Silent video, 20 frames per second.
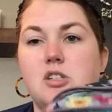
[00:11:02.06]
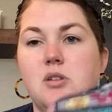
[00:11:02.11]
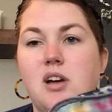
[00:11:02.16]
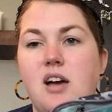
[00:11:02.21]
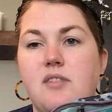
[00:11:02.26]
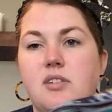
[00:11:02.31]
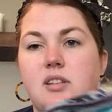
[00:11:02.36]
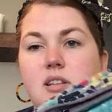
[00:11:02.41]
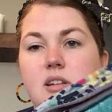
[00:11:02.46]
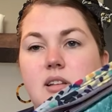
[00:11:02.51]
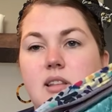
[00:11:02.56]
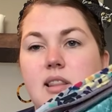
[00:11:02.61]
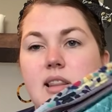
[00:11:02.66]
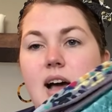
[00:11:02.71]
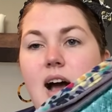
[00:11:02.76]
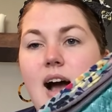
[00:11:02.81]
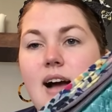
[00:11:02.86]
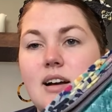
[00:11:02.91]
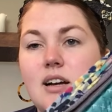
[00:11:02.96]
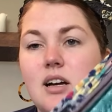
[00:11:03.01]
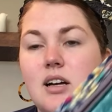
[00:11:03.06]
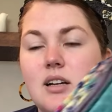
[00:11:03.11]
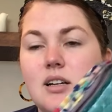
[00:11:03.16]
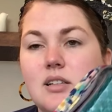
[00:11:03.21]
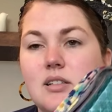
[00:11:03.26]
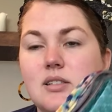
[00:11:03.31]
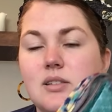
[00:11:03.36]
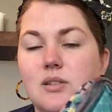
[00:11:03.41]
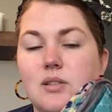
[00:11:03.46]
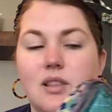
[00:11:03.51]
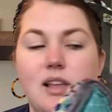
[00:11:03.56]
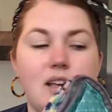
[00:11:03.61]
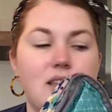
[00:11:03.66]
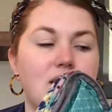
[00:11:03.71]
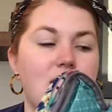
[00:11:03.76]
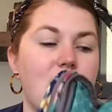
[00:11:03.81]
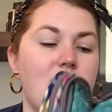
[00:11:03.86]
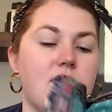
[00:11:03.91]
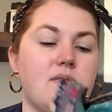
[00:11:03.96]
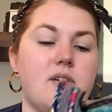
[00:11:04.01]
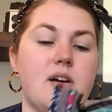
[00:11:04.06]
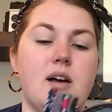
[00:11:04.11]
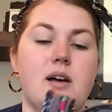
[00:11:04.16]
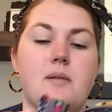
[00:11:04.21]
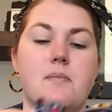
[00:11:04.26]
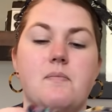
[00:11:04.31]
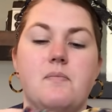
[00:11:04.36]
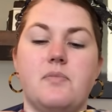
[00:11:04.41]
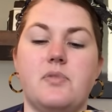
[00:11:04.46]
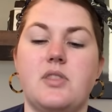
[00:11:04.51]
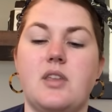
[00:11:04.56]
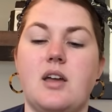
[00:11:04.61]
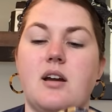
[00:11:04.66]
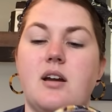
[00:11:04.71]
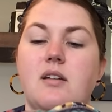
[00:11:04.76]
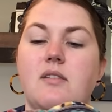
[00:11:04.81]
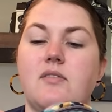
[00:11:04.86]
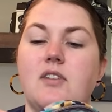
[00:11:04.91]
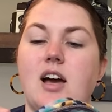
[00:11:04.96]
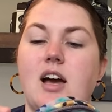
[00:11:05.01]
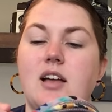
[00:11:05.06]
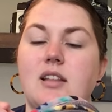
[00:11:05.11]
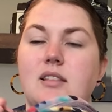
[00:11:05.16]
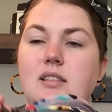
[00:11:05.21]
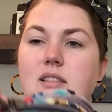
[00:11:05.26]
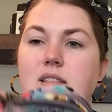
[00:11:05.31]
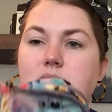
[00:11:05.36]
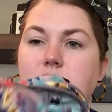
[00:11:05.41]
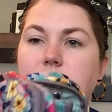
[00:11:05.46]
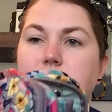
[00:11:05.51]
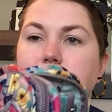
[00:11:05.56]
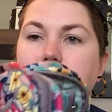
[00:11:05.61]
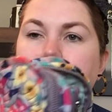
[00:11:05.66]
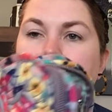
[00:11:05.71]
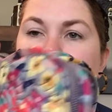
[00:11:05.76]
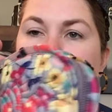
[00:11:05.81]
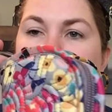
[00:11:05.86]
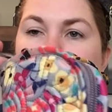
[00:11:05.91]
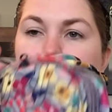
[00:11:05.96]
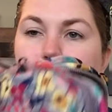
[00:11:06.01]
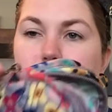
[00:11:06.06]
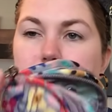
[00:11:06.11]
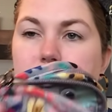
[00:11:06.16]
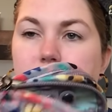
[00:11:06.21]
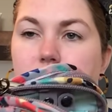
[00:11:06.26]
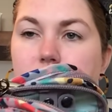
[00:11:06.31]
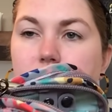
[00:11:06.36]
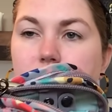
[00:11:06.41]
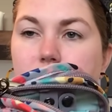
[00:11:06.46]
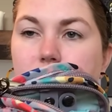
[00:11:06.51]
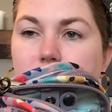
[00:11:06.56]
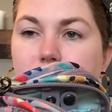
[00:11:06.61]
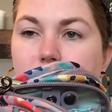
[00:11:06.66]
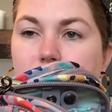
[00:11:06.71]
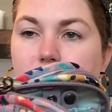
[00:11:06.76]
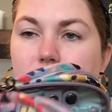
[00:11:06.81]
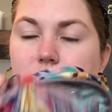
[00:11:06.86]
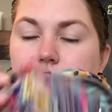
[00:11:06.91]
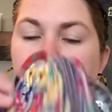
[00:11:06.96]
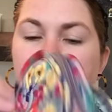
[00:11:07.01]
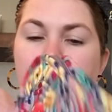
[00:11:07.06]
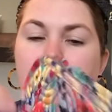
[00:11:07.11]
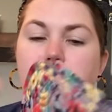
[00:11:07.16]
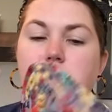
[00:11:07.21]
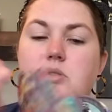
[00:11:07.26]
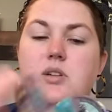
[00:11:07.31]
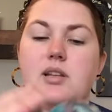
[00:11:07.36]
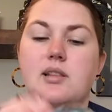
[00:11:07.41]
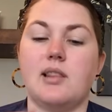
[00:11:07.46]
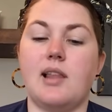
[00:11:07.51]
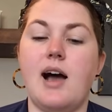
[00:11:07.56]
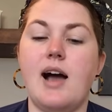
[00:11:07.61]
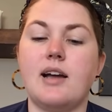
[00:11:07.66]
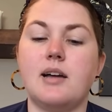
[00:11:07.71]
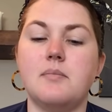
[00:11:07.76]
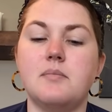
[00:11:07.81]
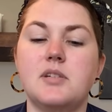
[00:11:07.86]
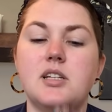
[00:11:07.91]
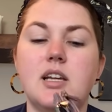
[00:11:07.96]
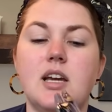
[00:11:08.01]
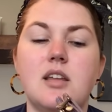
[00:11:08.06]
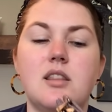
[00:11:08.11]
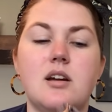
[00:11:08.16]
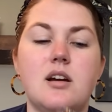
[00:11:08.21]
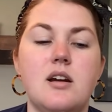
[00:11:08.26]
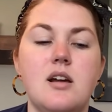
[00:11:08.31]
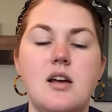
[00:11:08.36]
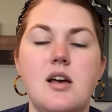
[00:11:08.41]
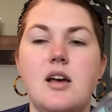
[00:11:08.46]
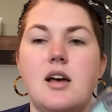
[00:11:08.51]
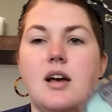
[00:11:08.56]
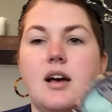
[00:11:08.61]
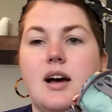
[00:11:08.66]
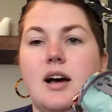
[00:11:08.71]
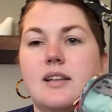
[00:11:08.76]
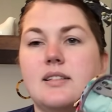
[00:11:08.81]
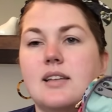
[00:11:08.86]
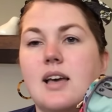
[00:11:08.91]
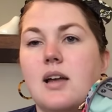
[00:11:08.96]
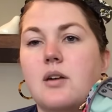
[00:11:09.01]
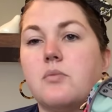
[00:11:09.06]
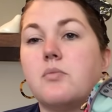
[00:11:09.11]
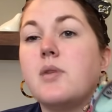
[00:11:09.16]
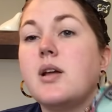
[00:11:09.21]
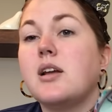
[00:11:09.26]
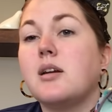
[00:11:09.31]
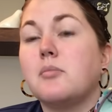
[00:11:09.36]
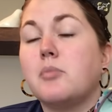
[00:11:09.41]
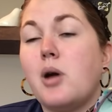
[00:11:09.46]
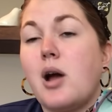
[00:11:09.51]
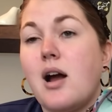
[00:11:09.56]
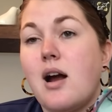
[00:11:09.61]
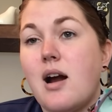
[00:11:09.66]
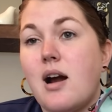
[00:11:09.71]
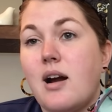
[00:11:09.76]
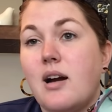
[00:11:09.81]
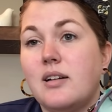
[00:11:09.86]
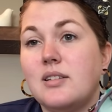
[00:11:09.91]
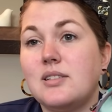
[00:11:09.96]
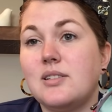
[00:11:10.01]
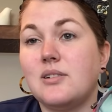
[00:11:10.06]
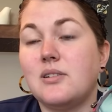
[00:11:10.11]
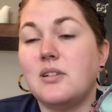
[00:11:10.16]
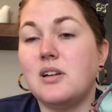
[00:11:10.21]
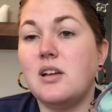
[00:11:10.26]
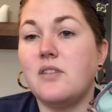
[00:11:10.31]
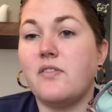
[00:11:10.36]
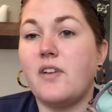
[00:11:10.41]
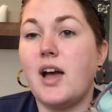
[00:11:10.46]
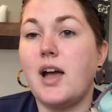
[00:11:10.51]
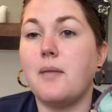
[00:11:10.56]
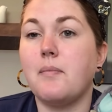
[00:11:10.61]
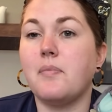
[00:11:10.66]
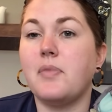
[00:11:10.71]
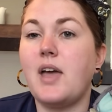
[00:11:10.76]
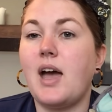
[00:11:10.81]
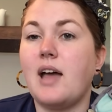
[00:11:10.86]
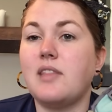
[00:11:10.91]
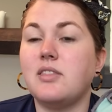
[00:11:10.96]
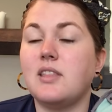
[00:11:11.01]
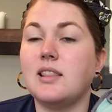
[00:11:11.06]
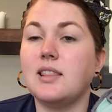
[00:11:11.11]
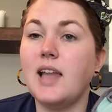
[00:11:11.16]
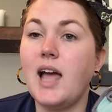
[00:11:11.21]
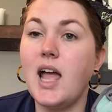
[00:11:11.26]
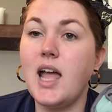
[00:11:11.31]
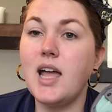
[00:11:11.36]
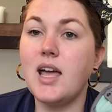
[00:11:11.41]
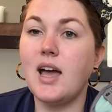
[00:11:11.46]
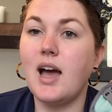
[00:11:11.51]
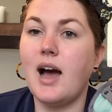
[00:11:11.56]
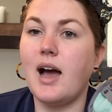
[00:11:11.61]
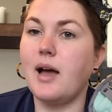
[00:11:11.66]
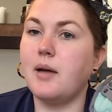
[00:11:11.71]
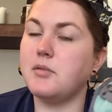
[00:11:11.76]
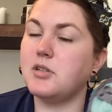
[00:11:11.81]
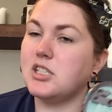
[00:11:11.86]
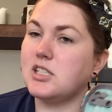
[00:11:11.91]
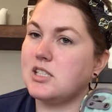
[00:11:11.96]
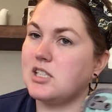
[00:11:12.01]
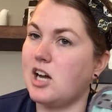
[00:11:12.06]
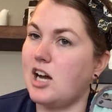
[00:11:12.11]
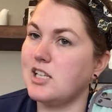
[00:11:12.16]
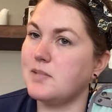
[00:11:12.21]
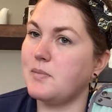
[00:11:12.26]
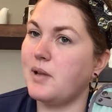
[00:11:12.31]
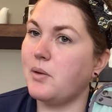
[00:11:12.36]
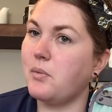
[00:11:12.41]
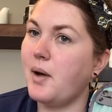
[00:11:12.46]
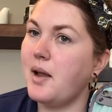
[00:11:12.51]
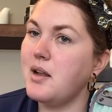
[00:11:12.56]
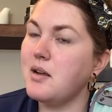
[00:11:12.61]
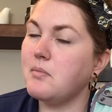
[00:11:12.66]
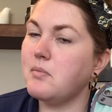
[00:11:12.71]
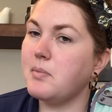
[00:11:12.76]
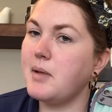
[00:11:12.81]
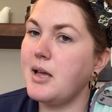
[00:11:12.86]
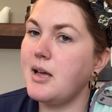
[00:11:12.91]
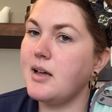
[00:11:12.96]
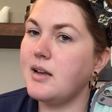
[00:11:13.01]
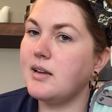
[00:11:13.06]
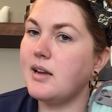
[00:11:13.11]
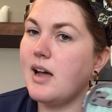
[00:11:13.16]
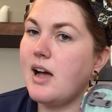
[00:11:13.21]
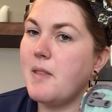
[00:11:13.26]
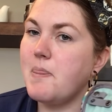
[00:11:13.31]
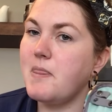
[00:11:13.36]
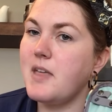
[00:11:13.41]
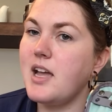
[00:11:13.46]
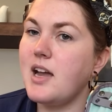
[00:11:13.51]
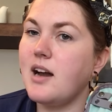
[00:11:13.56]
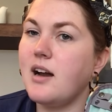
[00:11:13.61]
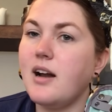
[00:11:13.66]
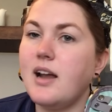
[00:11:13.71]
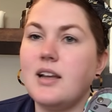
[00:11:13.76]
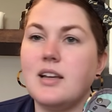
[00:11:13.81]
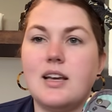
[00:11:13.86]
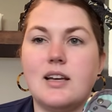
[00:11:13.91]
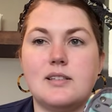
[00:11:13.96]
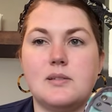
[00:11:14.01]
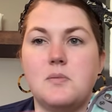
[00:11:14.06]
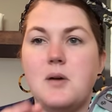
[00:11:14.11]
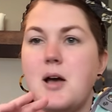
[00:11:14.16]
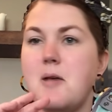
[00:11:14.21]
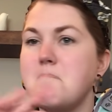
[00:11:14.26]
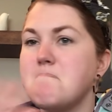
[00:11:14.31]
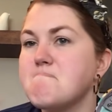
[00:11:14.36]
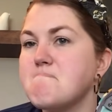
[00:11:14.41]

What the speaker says: have a little lock, so like they got the little loops so that you can lock them together. It's got a ring bar, so if I'm at the lake, I just toss my wedding band on there, and guess what?